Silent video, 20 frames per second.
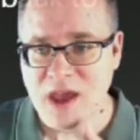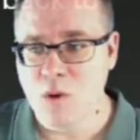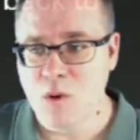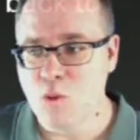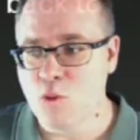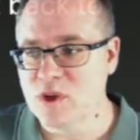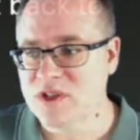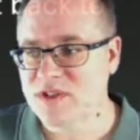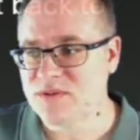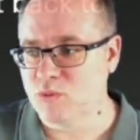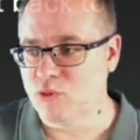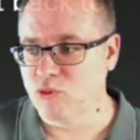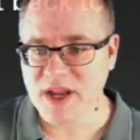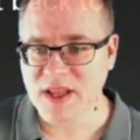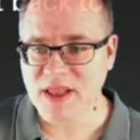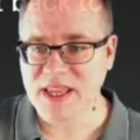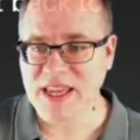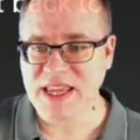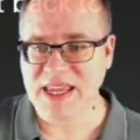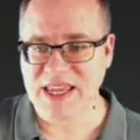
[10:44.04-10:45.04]
was
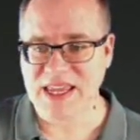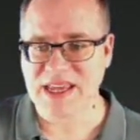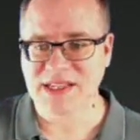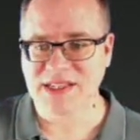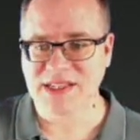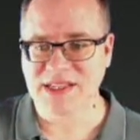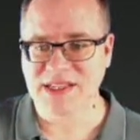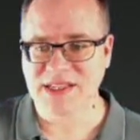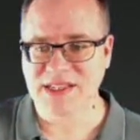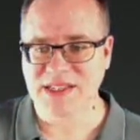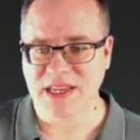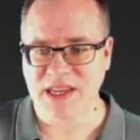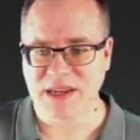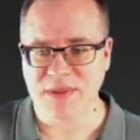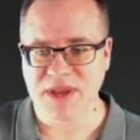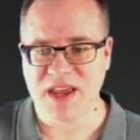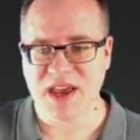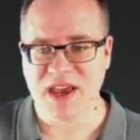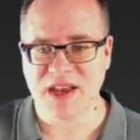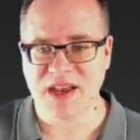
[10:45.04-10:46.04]
really easy
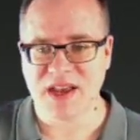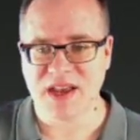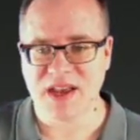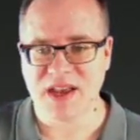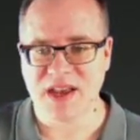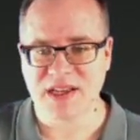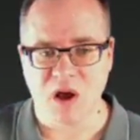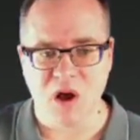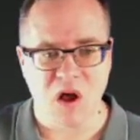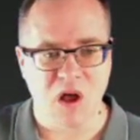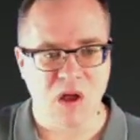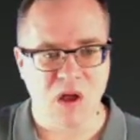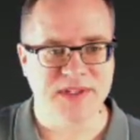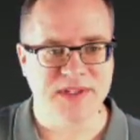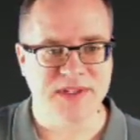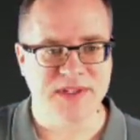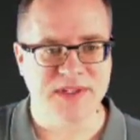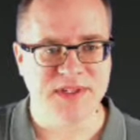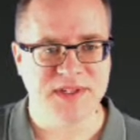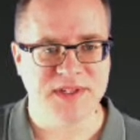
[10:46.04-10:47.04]
because all
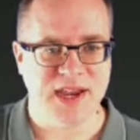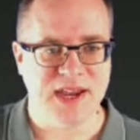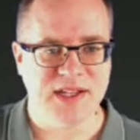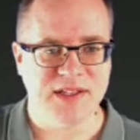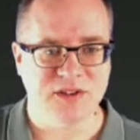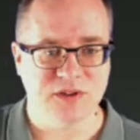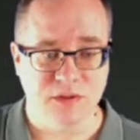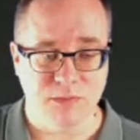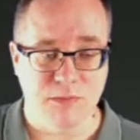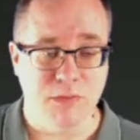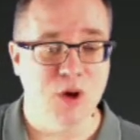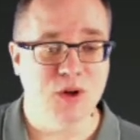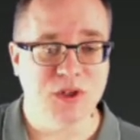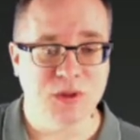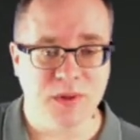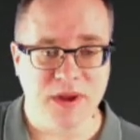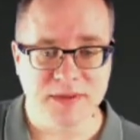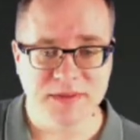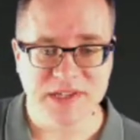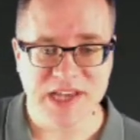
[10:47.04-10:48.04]
websites, or most
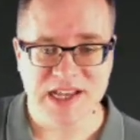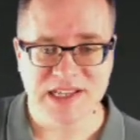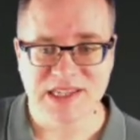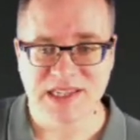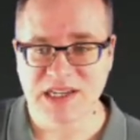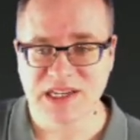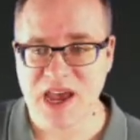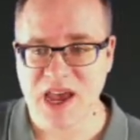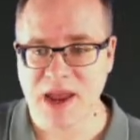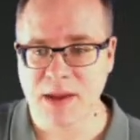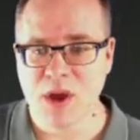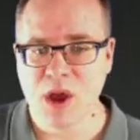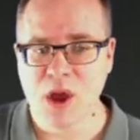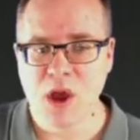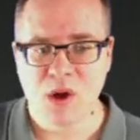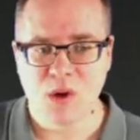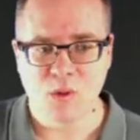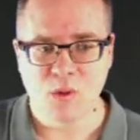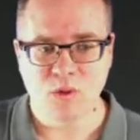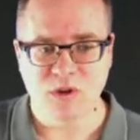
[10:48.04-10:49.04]
websites at the time,
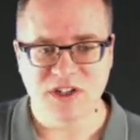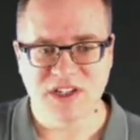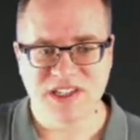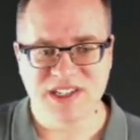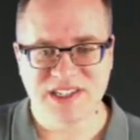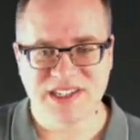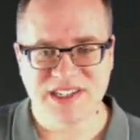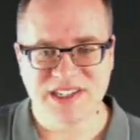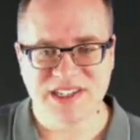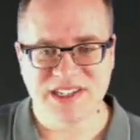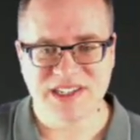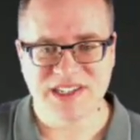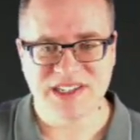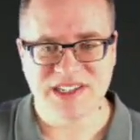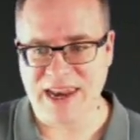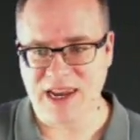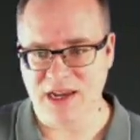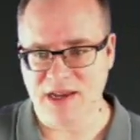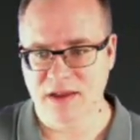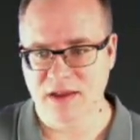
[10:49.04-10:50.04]
were
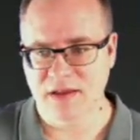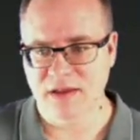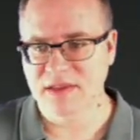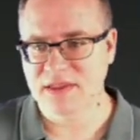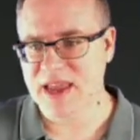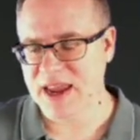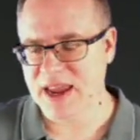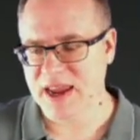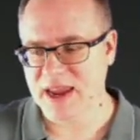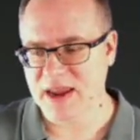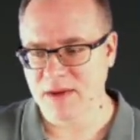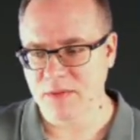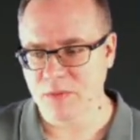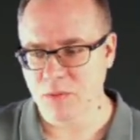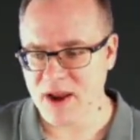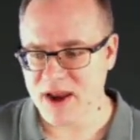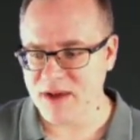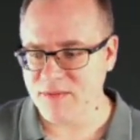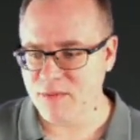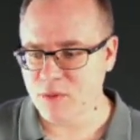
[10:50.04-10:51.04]
static.
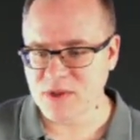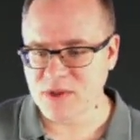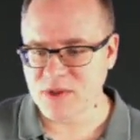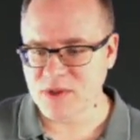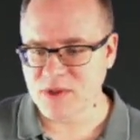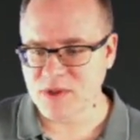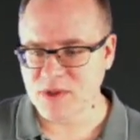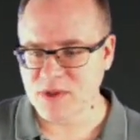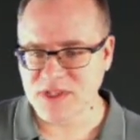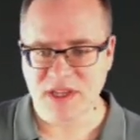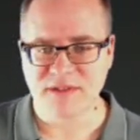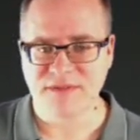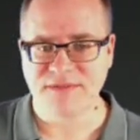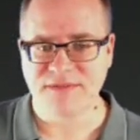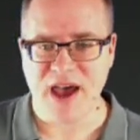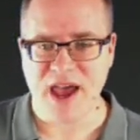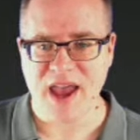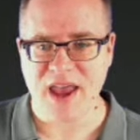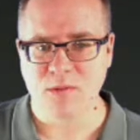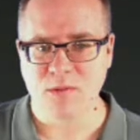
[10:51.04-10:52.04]
Whatever was in the
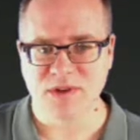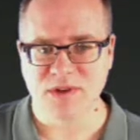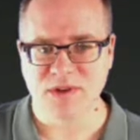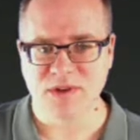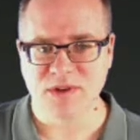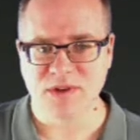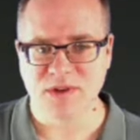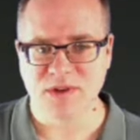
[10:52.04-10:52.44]
file was